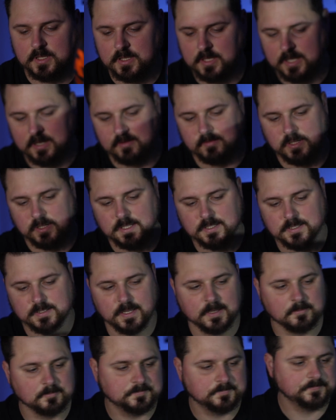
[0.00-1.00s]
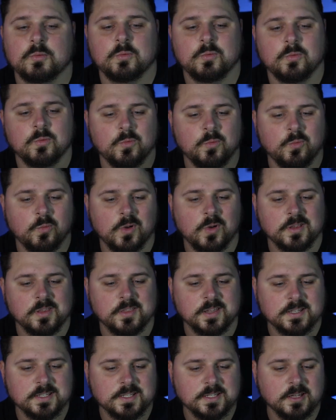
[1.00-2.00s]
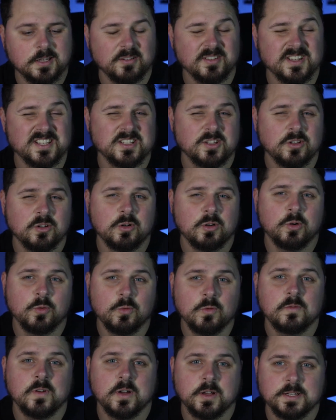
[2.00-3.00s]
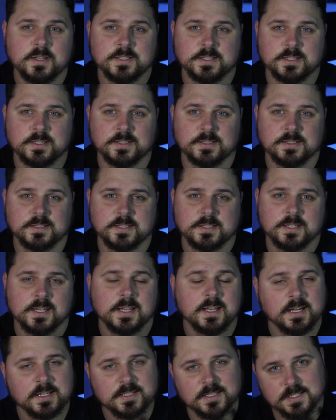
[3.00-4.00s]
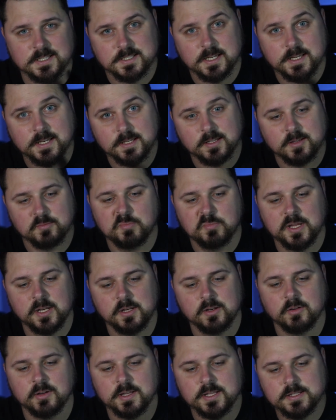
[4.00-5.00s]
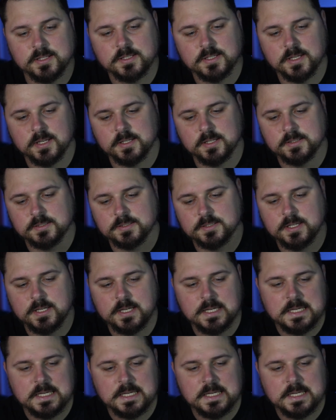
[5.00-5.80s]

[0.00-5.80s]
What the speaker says: and it releases it. One thing to note is not all visors can actually take pin lock inserts.